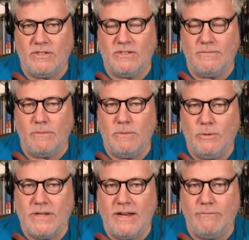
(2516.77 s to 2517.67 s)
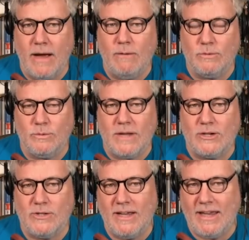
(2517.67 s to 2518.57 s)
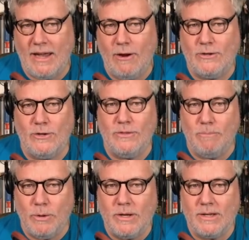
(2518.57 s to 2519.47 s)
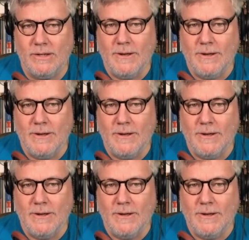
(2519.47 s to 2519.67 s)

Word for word: as if the mutating virus was actually a character in the book